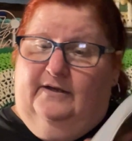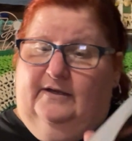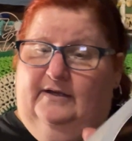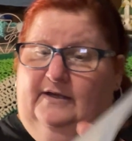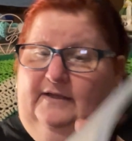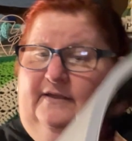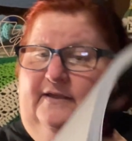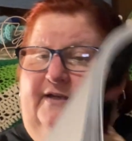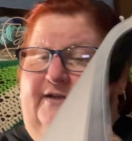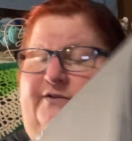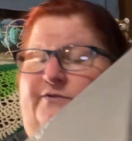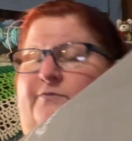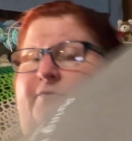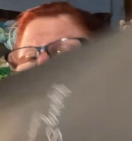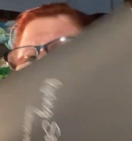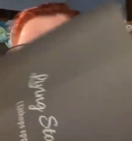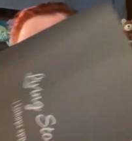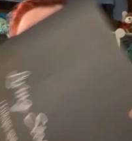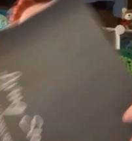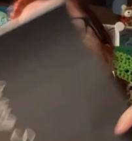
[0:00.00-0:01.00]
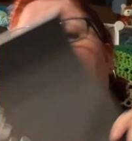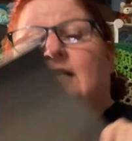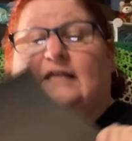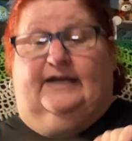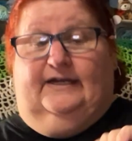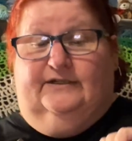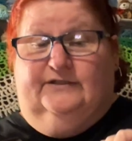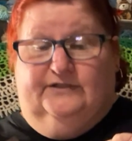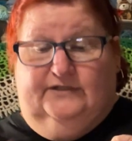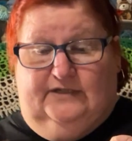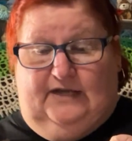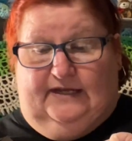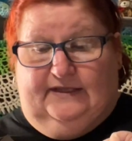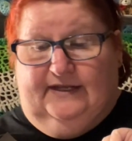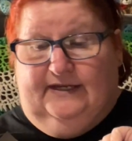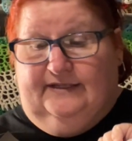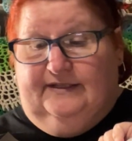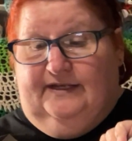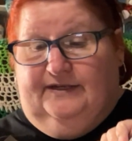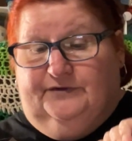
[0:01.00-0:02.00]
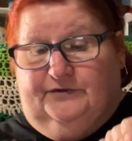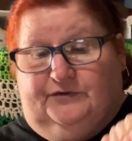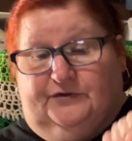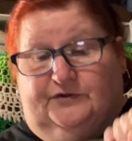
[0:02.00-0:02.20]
And this one is like, I think these are